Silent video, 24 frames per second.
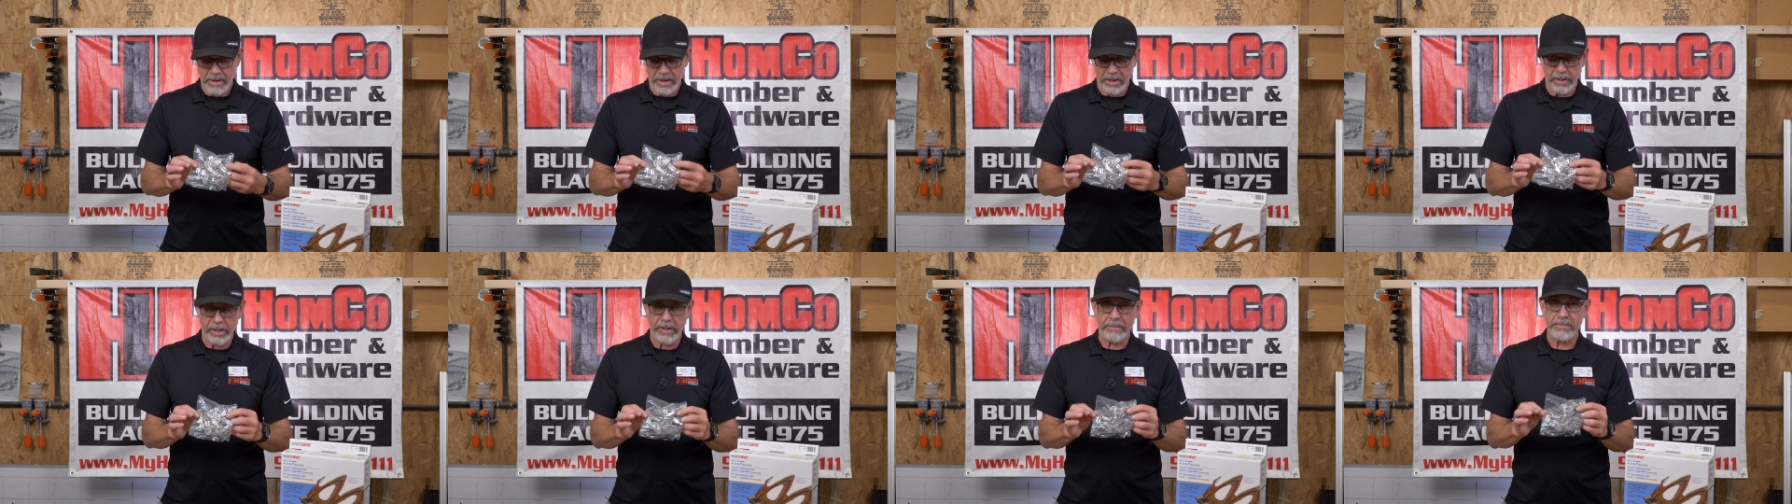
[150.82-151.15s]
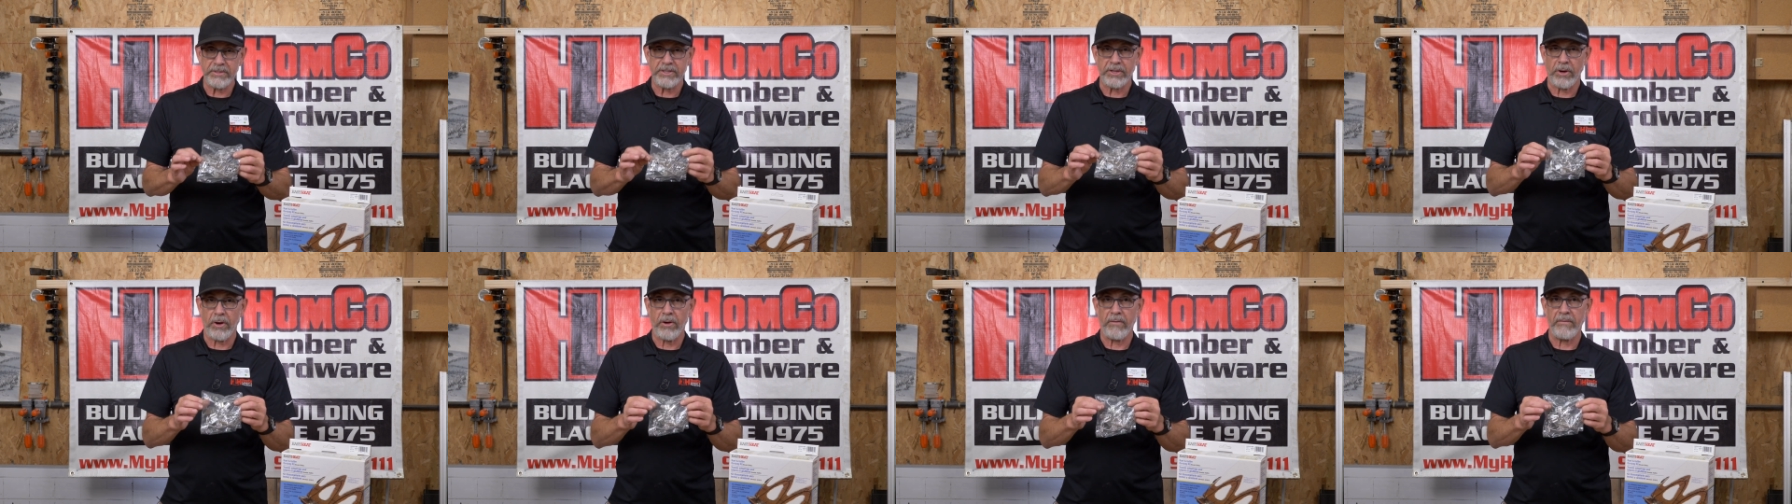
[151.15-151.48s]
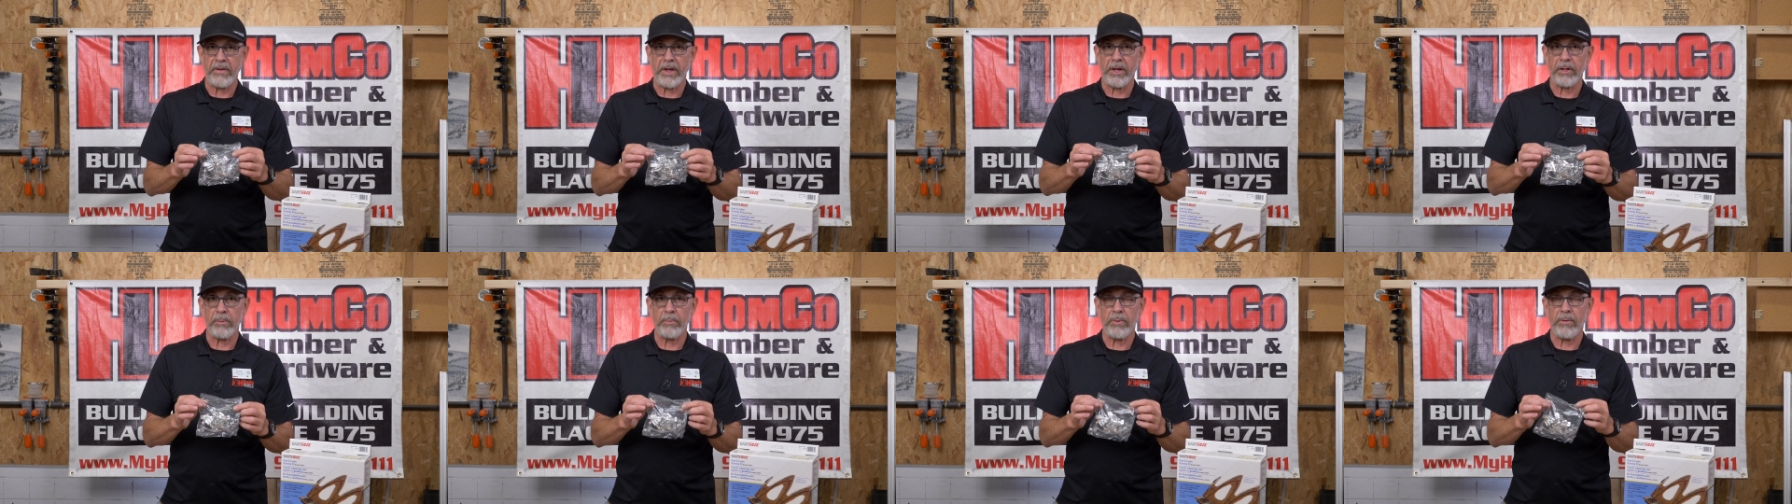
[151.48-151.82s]
clips are
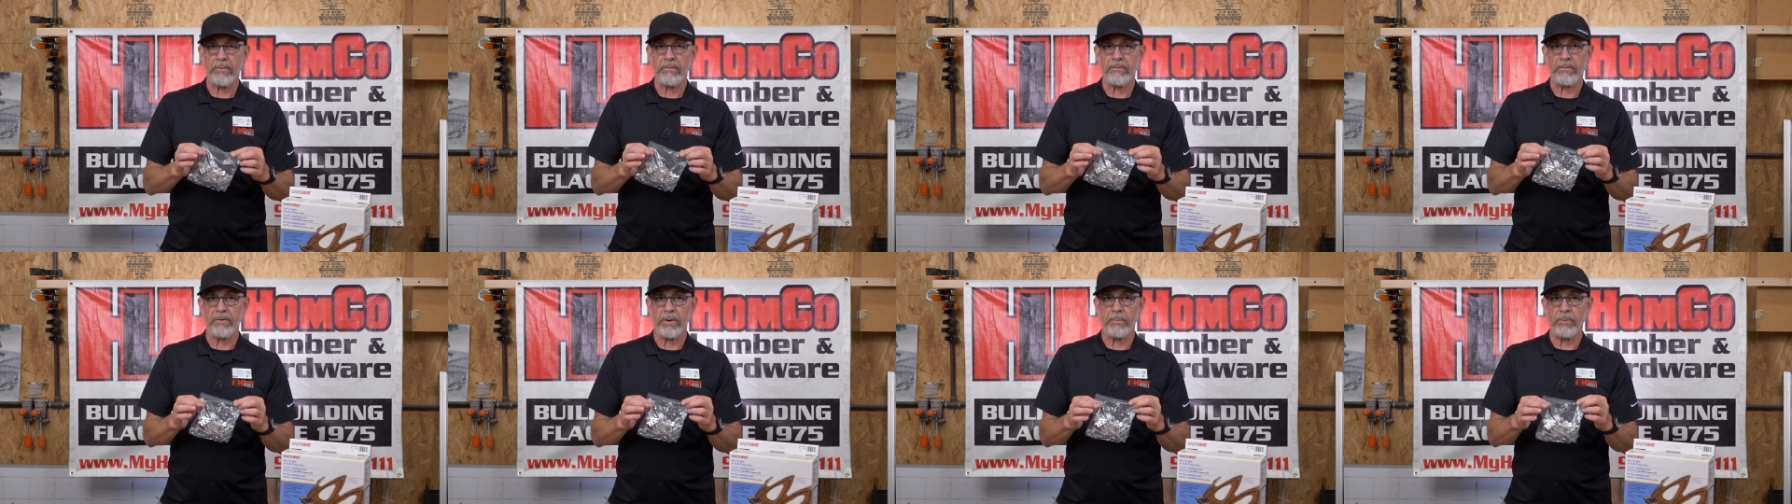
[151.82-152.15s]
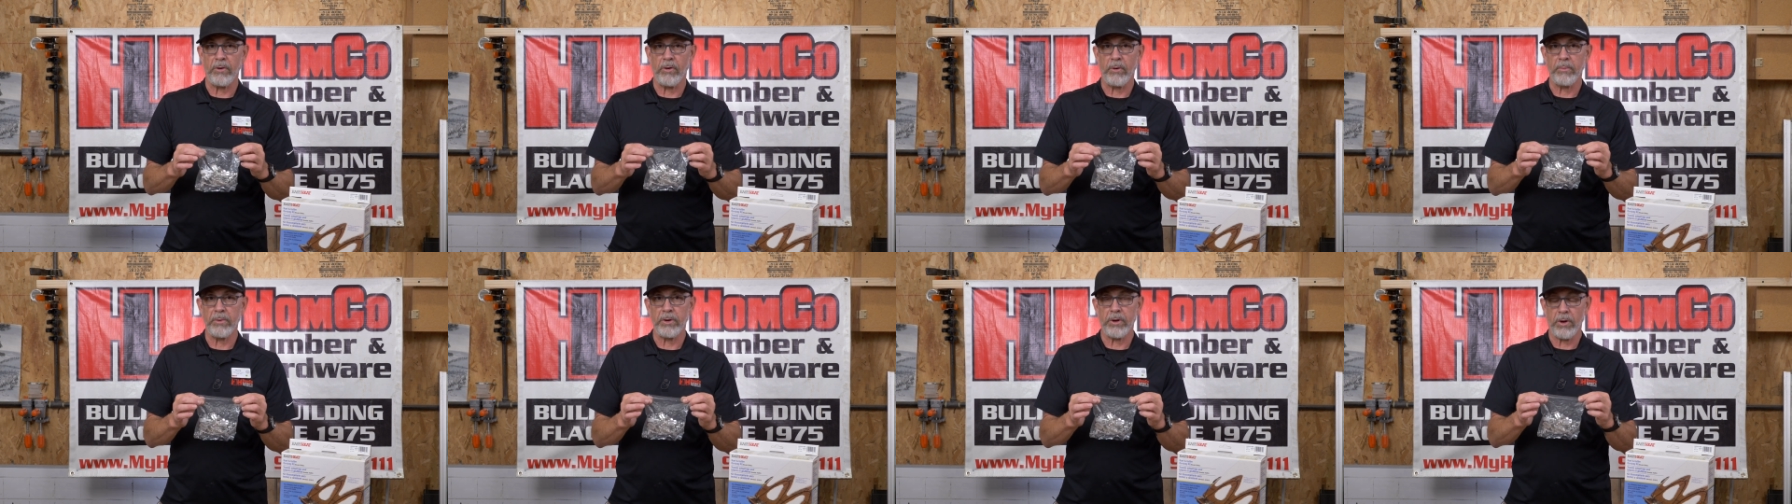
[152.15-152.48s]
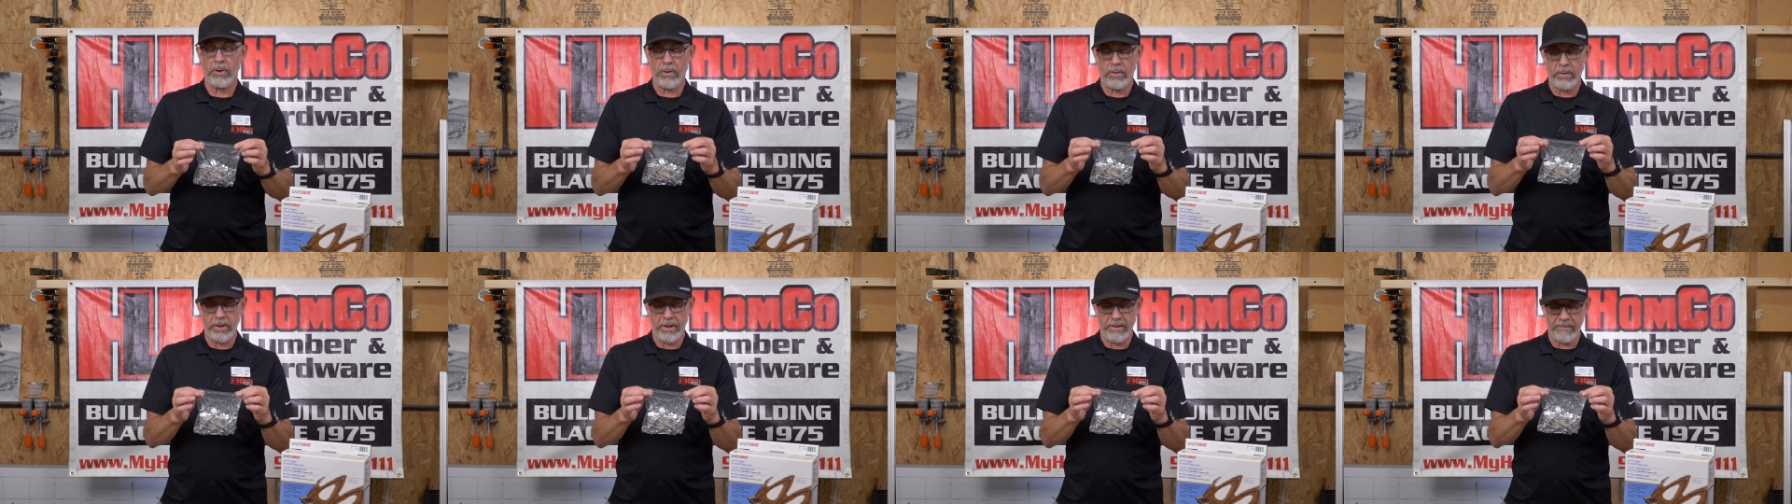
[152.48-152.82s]
available from
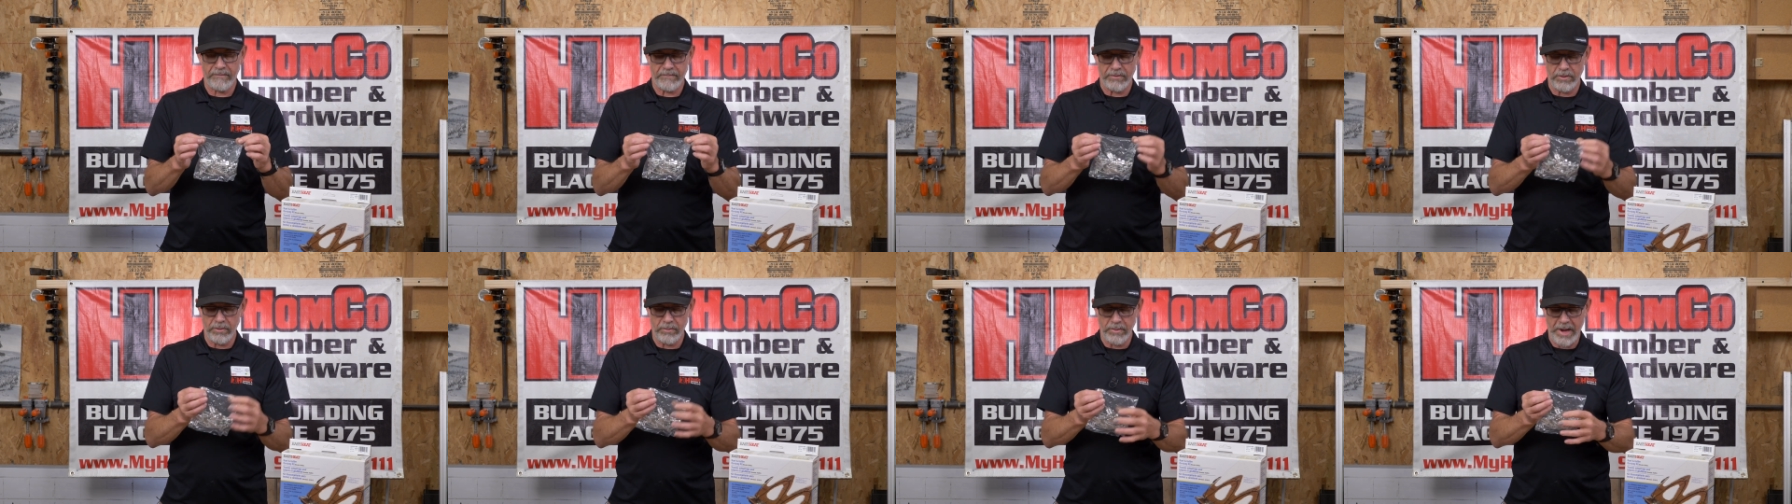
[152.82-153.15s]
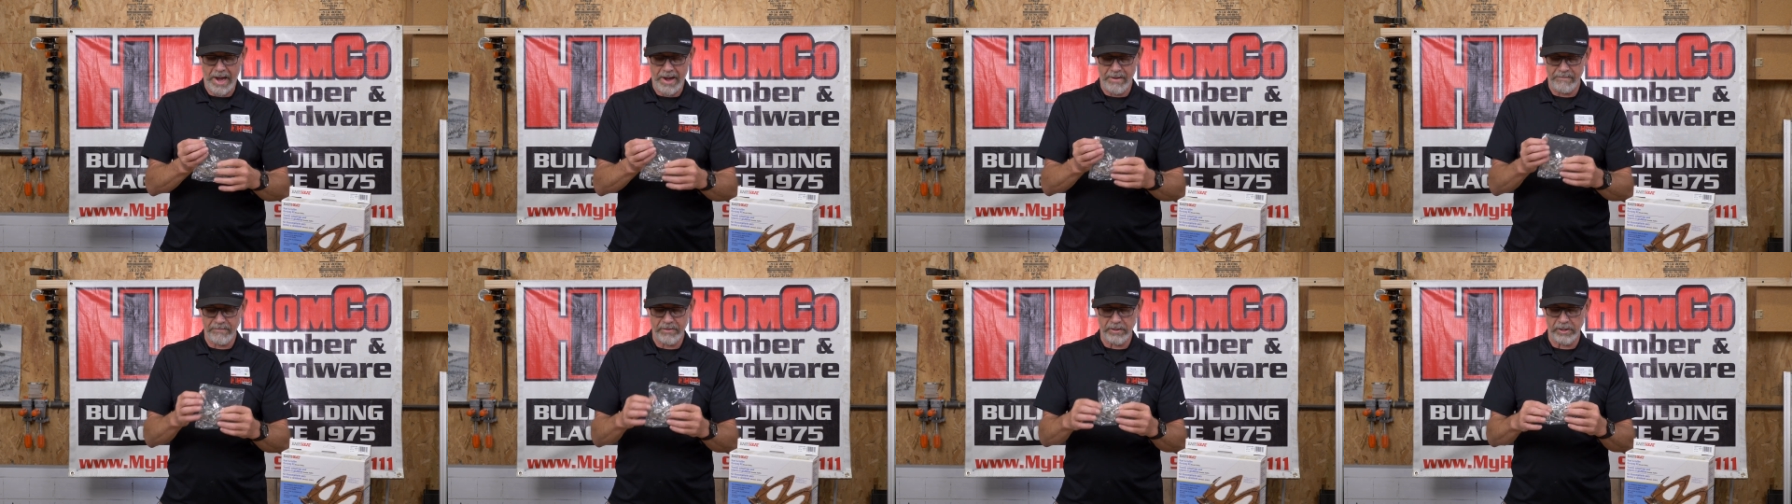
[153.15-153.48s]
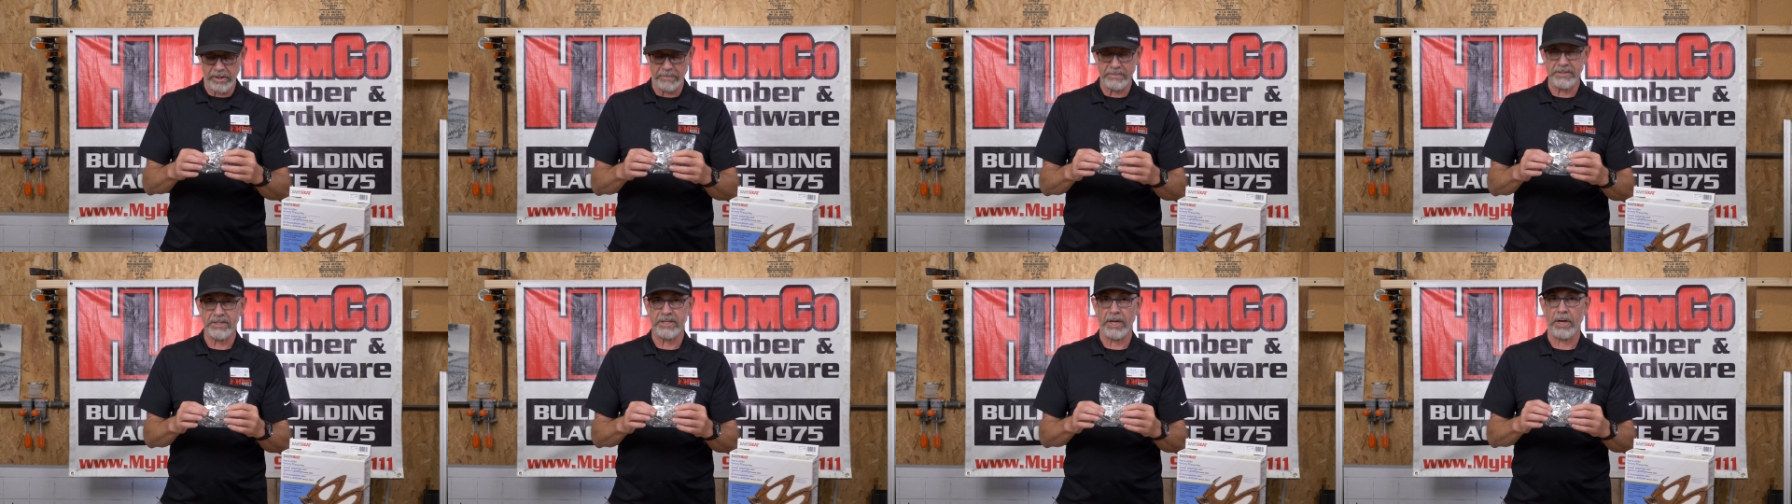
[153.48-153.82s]
HomCo if you have
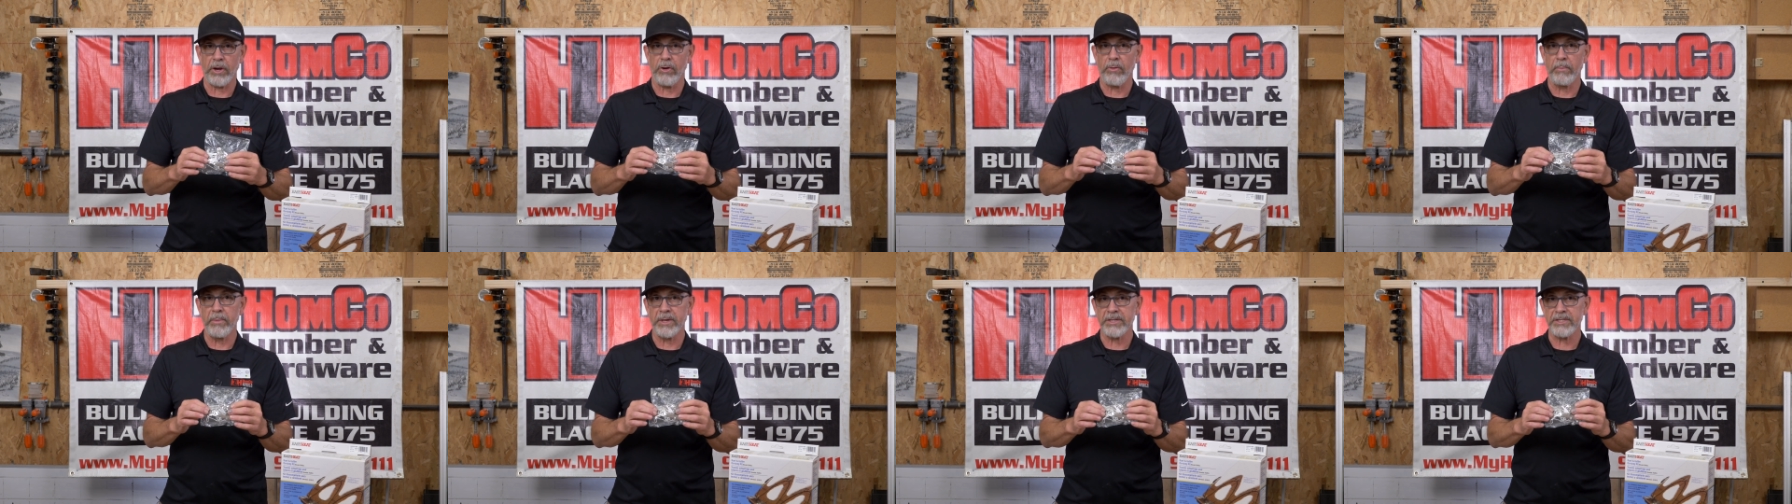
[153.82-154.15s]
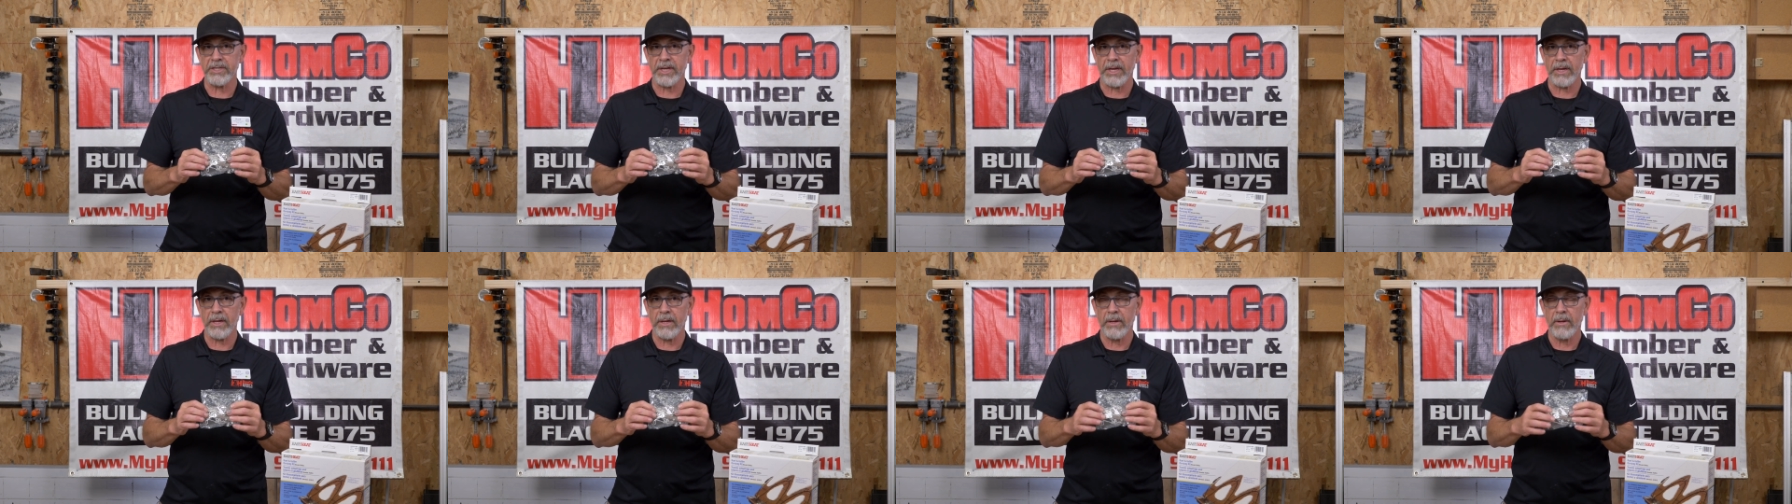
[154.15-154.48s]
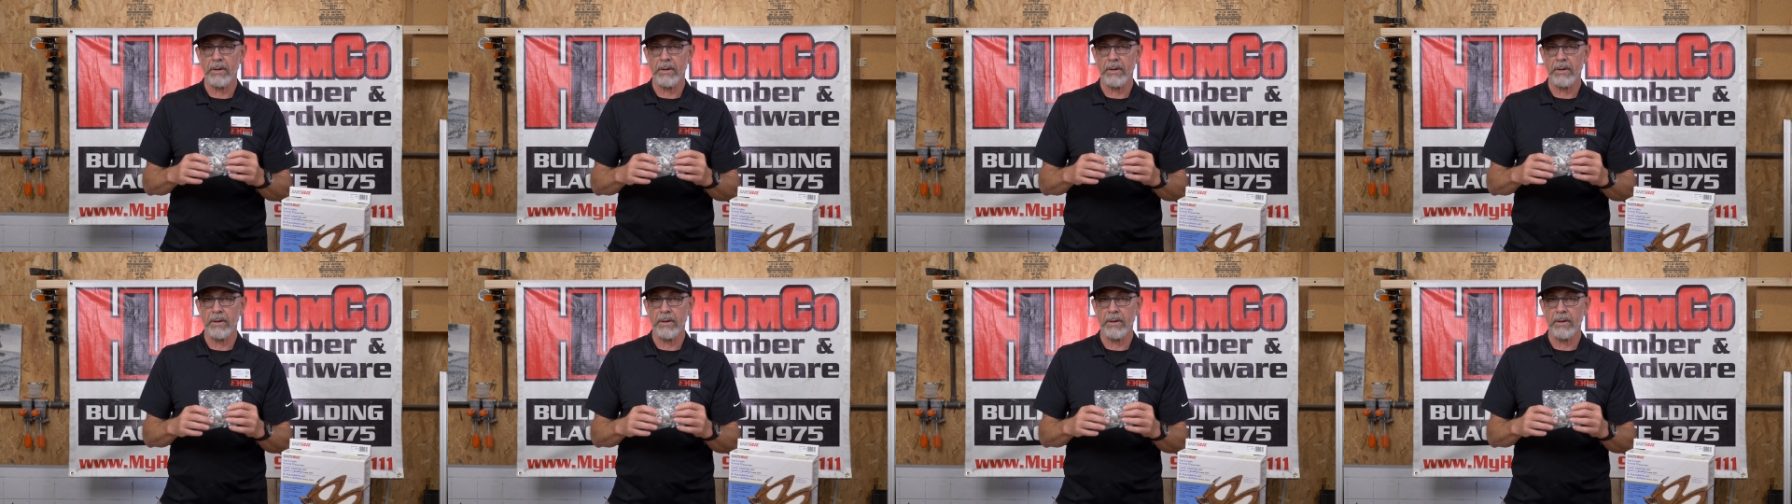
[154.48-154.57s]
clips that go missing.